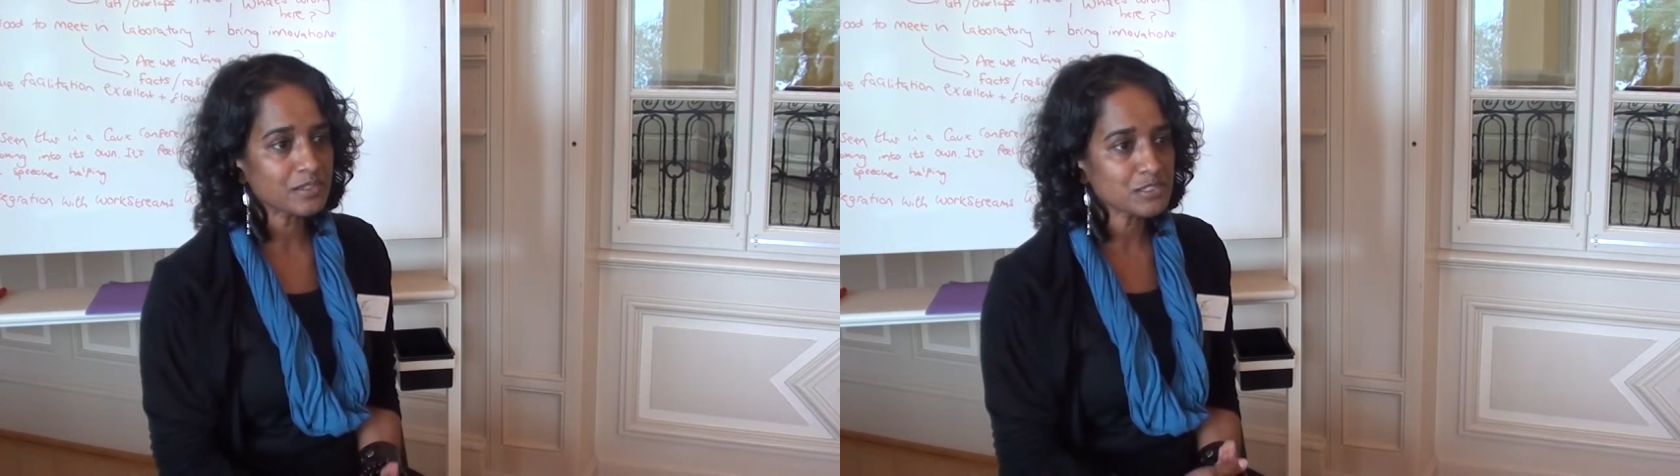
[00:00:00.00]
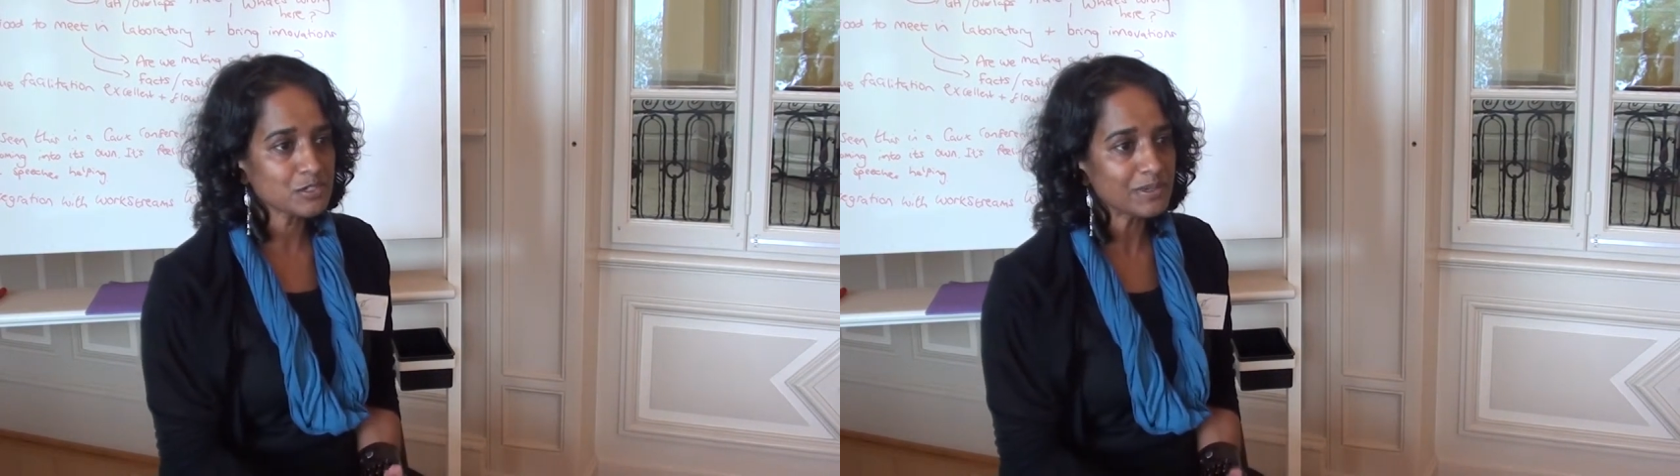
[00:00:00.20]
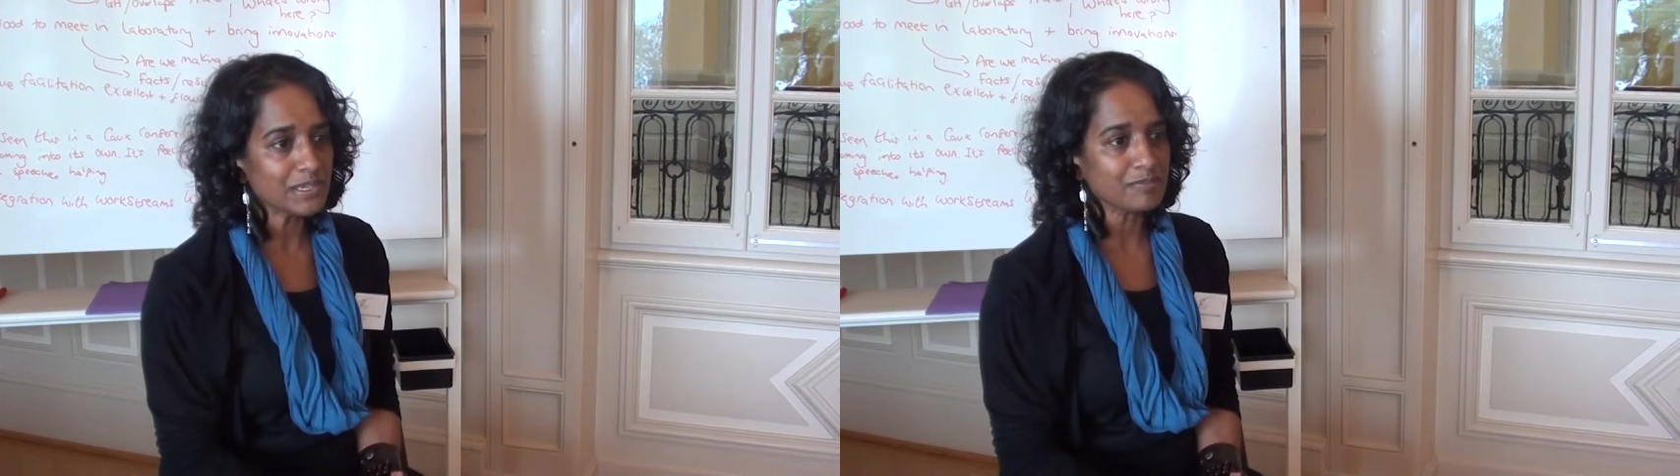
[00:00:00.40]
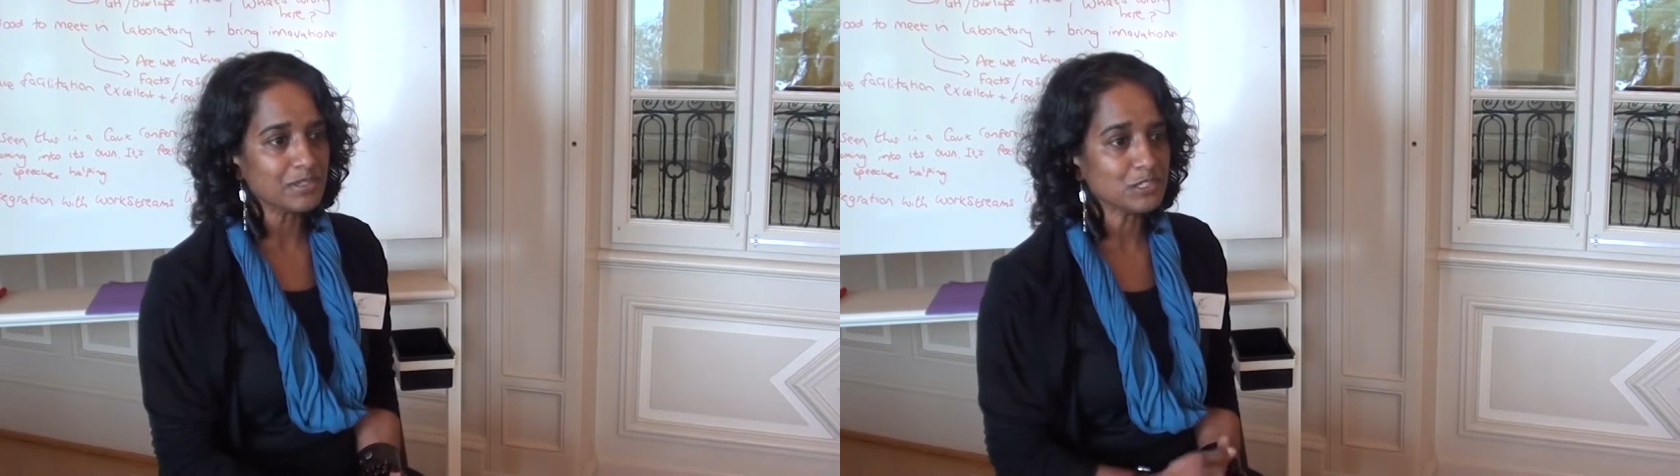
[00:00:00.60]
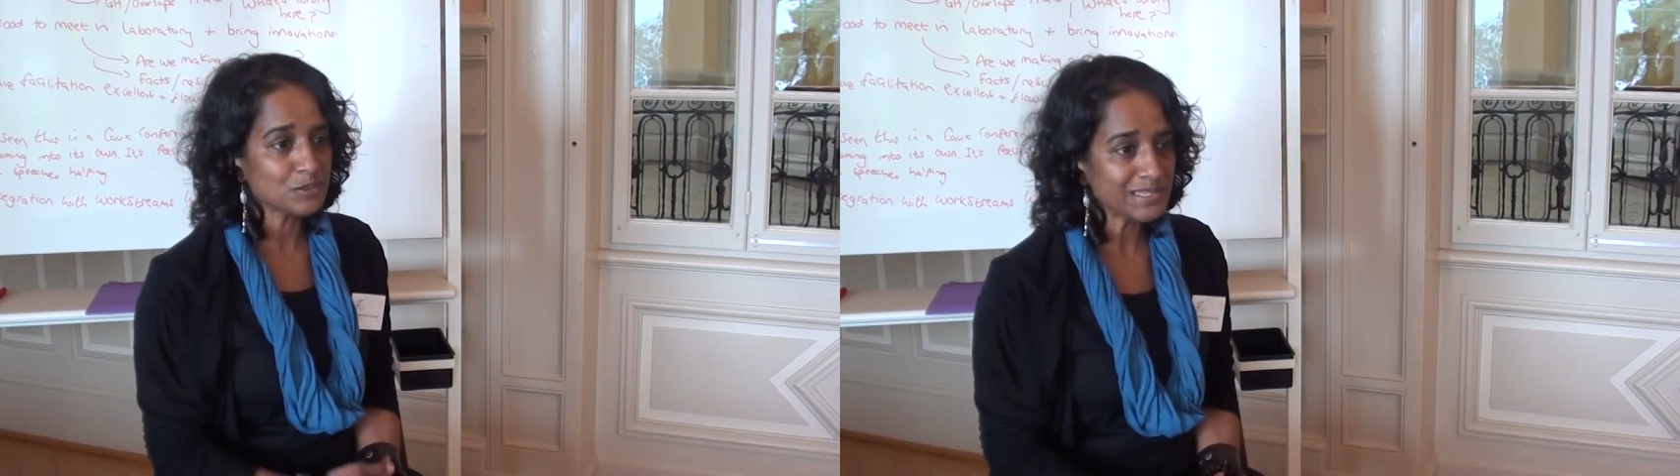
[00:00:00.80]
doing
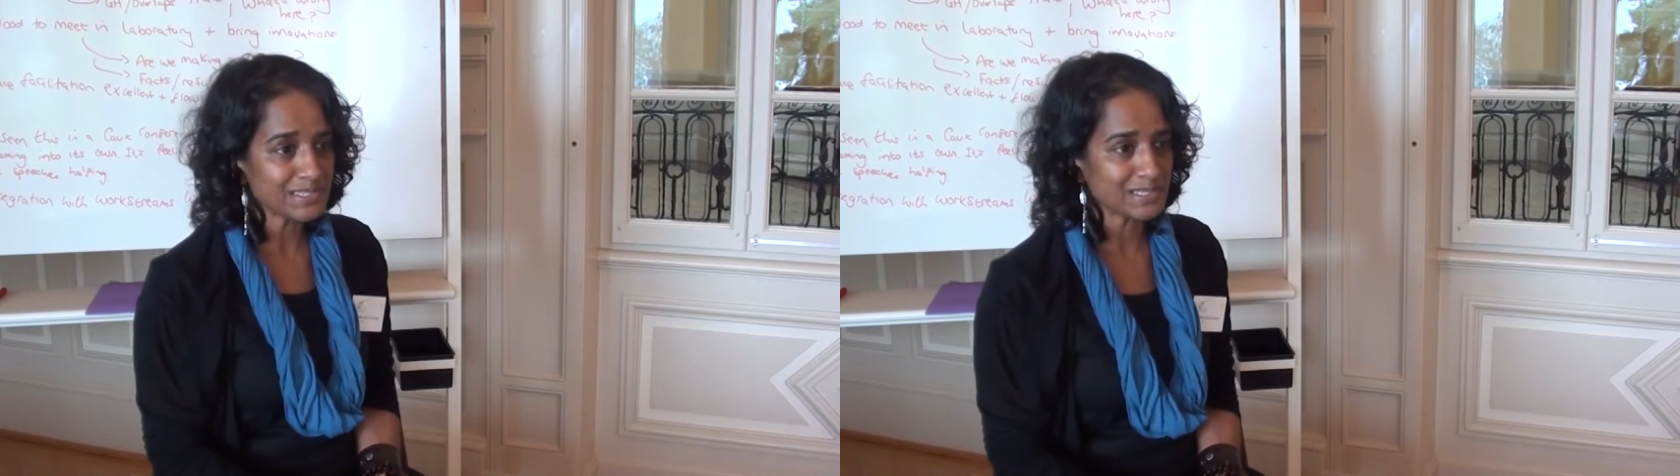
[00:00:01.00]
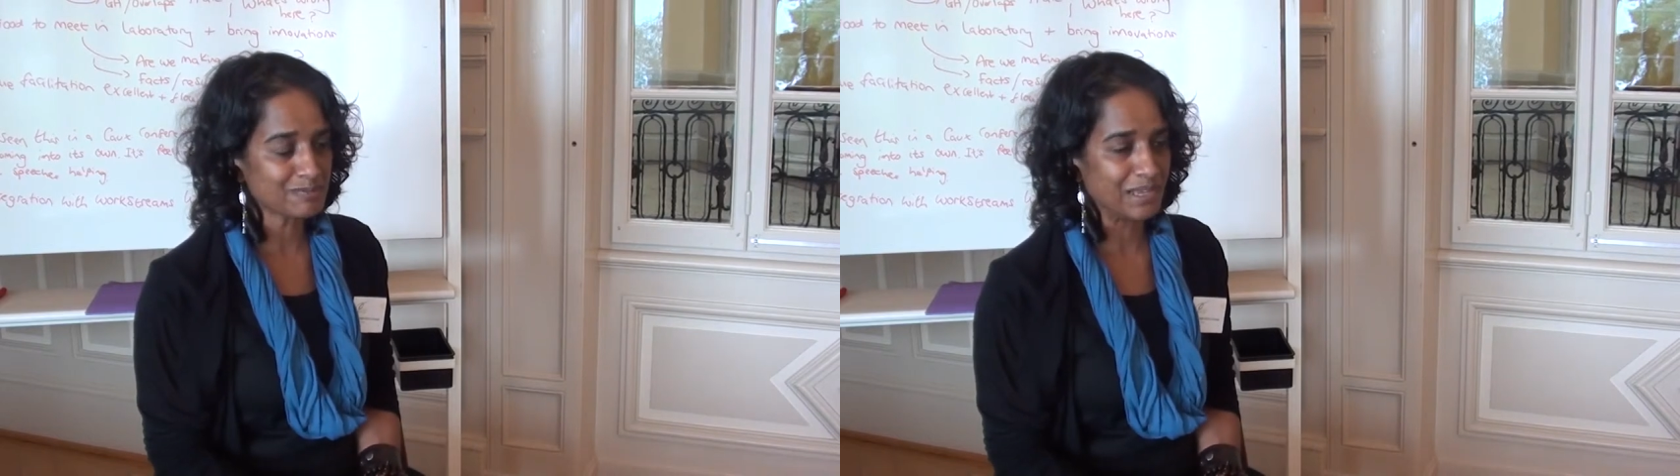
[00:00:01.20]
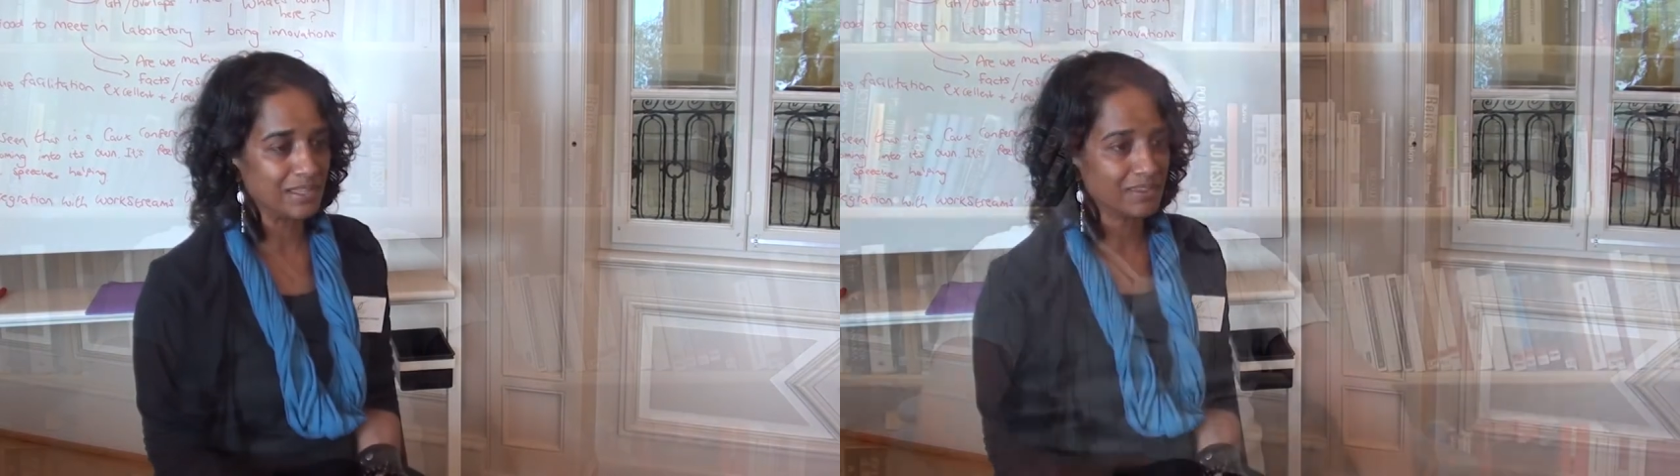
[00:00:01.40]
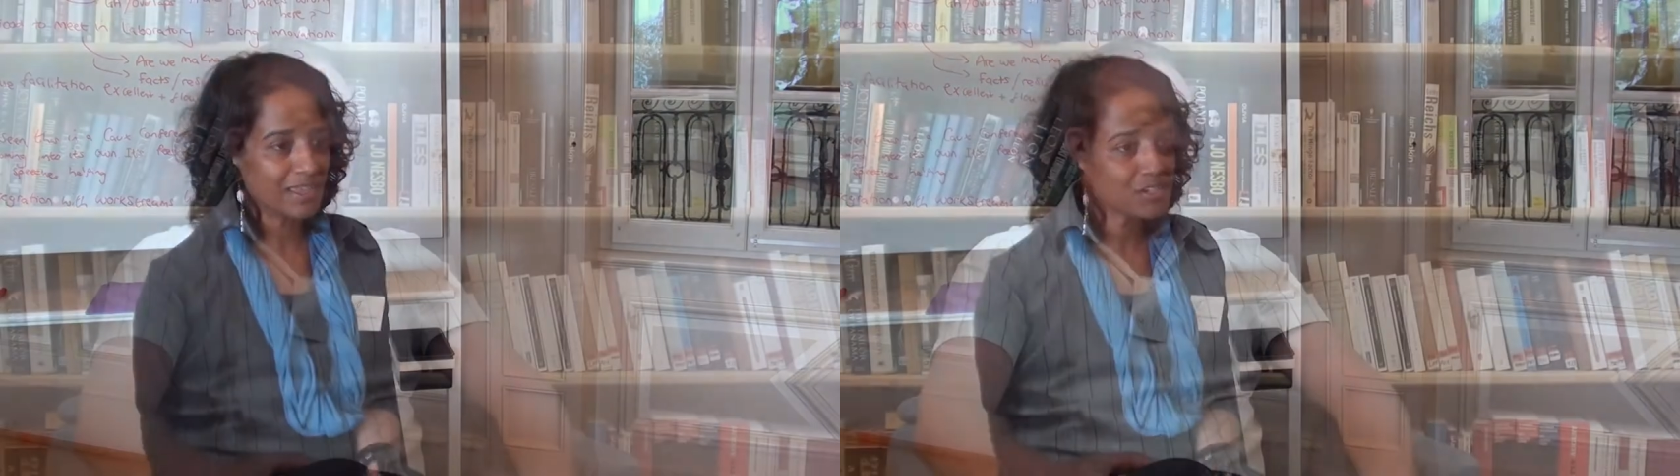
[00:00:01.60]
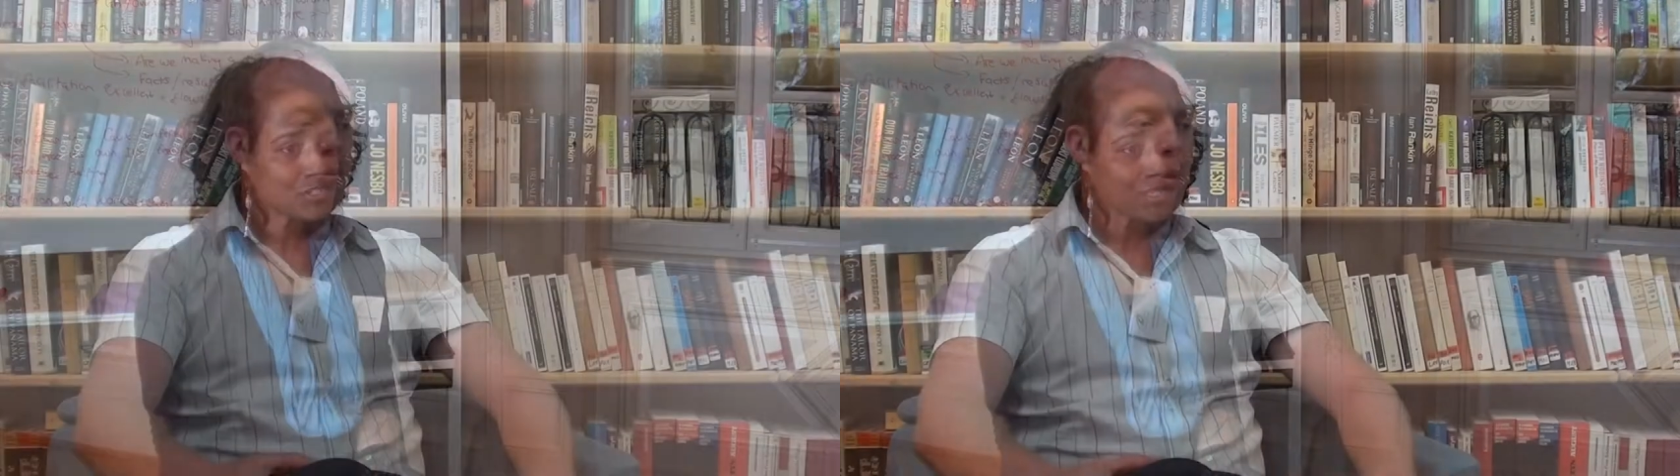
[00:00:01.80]
it, doing the smile. Action.